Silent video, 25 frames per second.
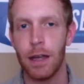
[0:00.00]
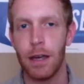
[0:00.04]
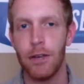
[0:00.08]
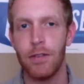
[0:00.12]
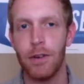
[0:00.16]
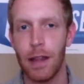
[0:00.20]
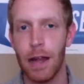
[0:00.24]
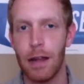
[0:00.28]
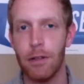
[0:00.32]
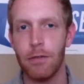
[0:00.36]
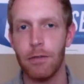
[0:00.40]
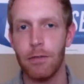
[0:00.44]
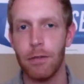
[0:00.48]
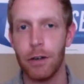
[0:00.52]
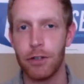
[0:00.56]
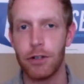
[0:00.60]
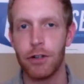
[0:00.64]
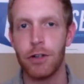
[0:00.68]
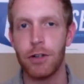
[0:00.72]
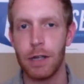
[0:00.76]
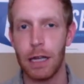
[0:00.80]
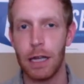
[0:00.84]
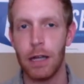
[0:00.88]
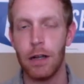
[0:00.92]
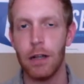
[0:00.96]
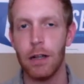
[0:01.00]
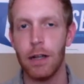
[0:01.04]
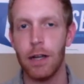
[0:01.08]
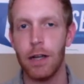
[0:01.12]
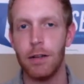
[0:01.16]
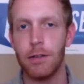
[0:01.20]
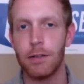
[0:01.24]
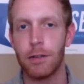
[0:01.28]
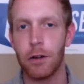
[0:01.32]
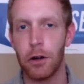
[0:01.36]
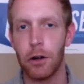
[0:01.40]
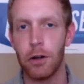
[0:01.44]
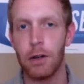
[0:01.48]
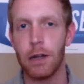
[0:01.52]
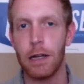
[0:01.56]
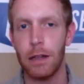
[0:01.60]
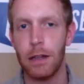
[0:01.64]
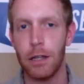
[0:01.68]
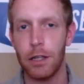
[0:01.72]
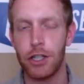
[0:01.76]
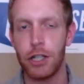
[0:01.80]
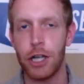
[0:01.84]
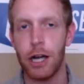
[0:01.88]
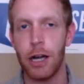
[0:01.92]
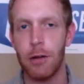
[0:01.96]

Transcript: given that Richard Neal is currently the